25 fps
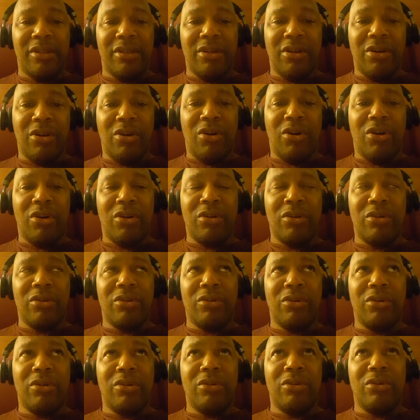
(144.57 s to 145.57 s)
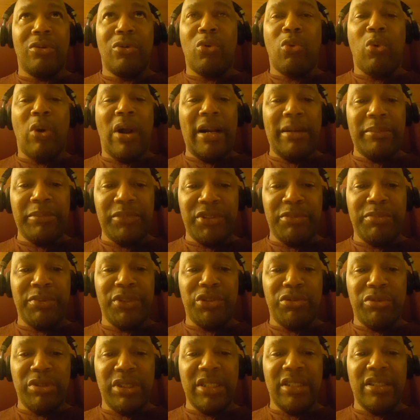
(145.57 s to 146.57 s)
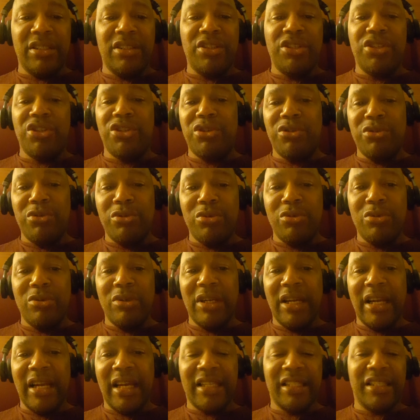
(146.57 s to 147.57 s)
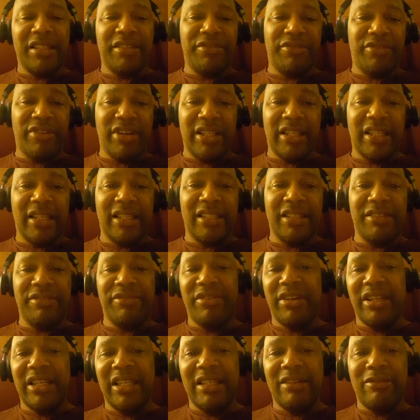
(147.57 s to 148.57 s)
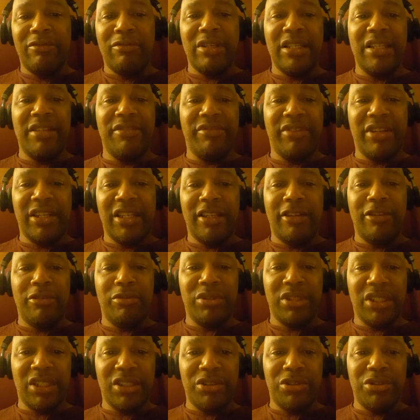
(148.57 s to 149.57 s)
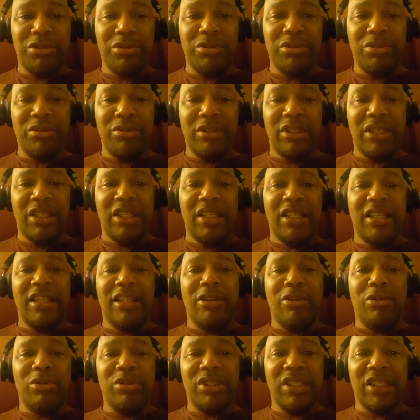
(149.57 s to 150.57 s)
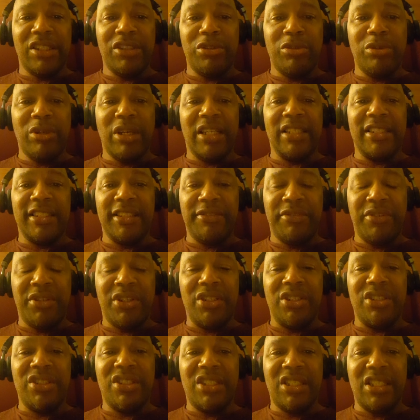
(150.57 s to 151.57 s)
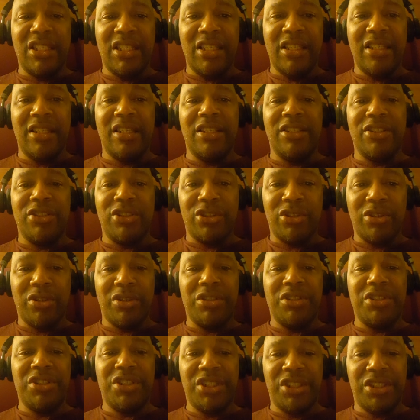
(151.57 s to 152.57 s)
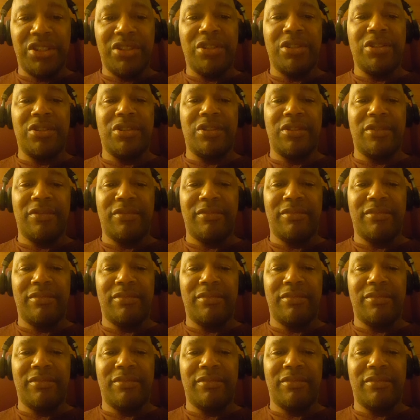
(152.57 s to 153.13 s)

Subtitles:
or qualms between you and the Father. The Father, when the Father looks at you, He looks at you as if He's seeing His Son, Jesus.